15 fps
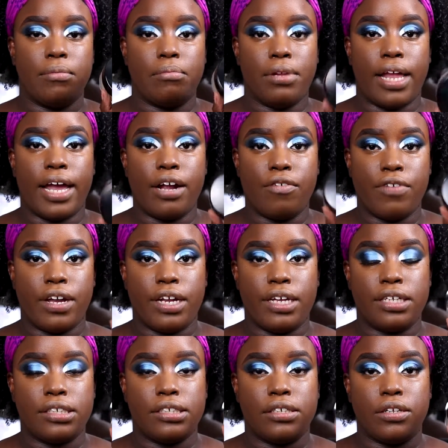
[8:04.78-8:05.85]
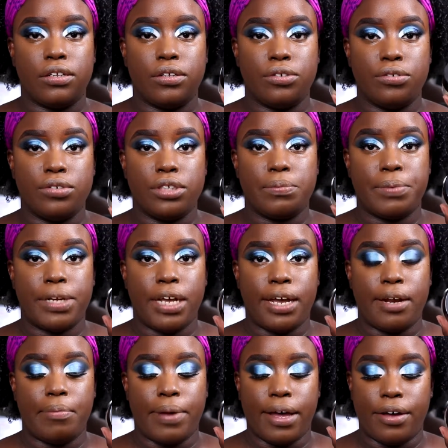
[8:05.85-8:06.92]
Black Radiance loose
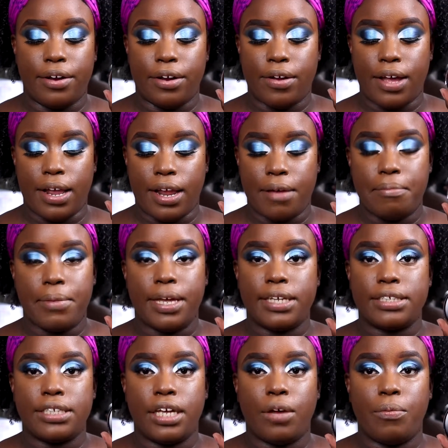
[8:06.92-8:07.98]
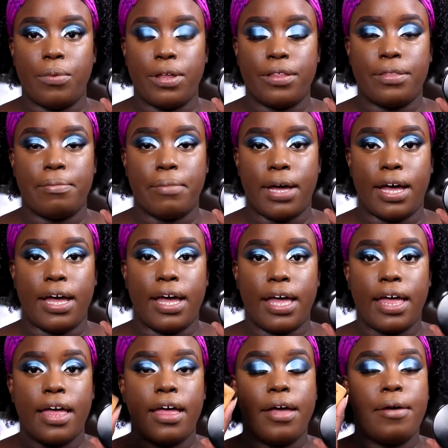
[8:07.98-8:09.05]
banana powder and I mix it with my
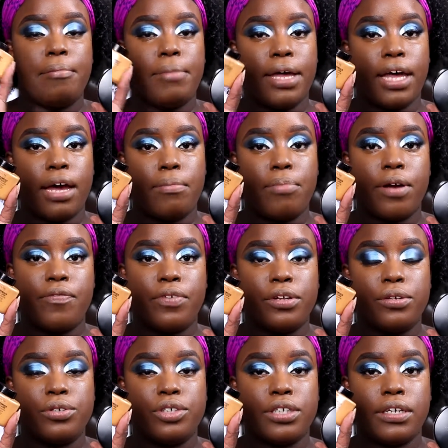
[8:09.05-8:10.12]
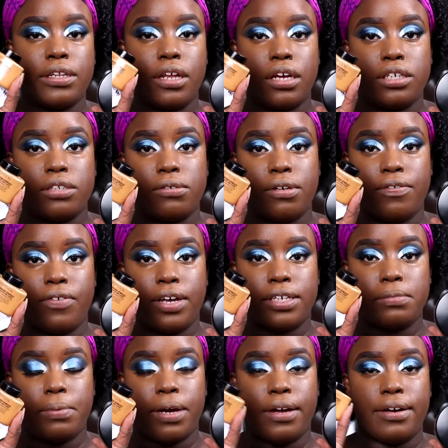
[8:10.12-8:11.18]
Makeup Revolution luxury face
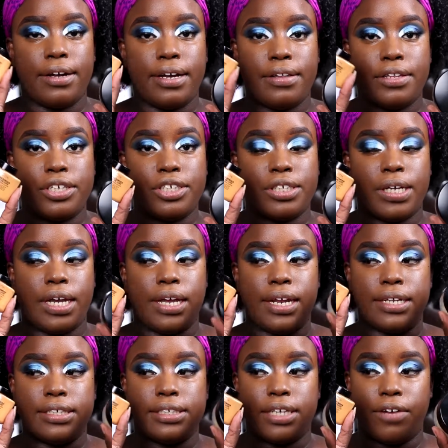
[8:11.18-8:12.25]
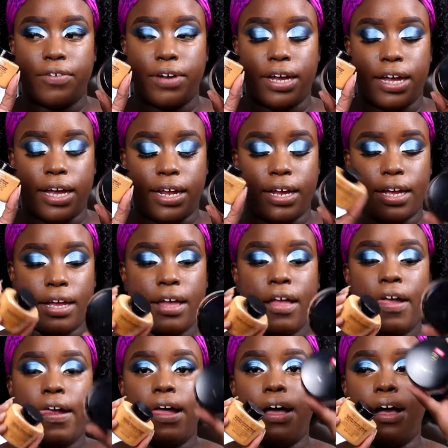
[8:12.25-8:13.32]
powder in the shade Terracotta.
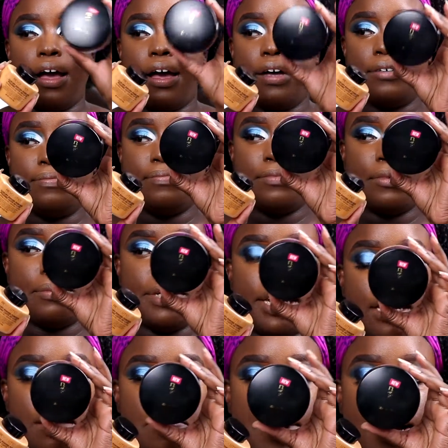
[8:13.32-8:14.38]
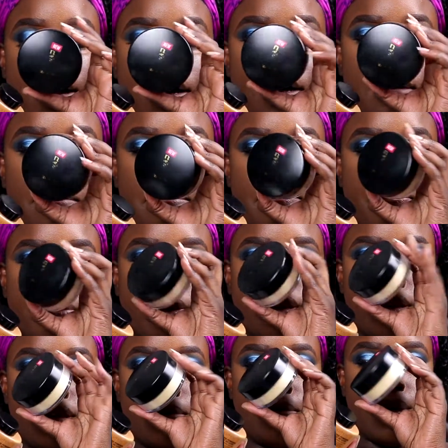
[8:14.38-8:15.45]
Banana powder
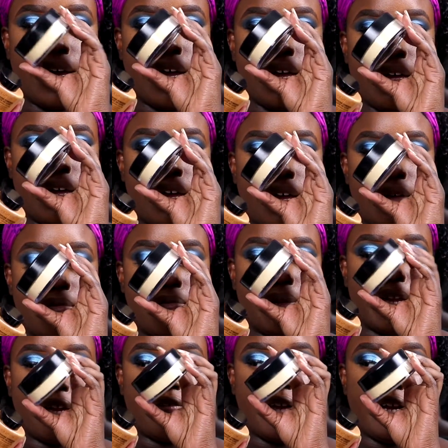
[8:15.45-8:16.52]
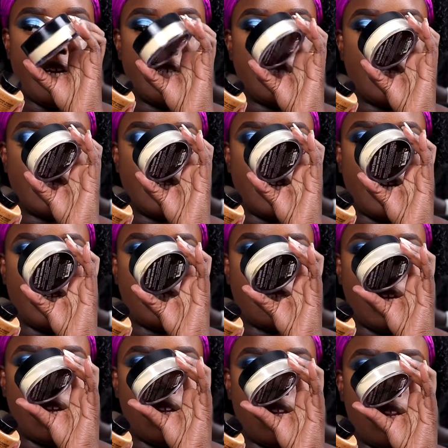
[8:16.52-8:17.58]
by Black Radiance is a nice
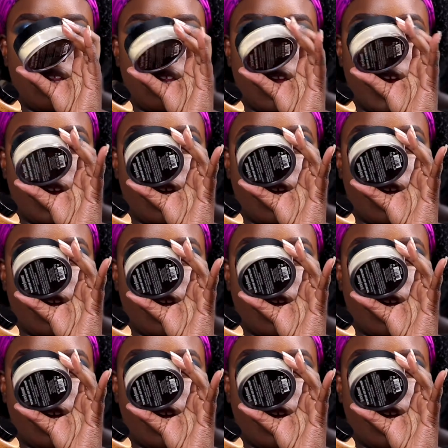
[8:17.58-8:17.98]
light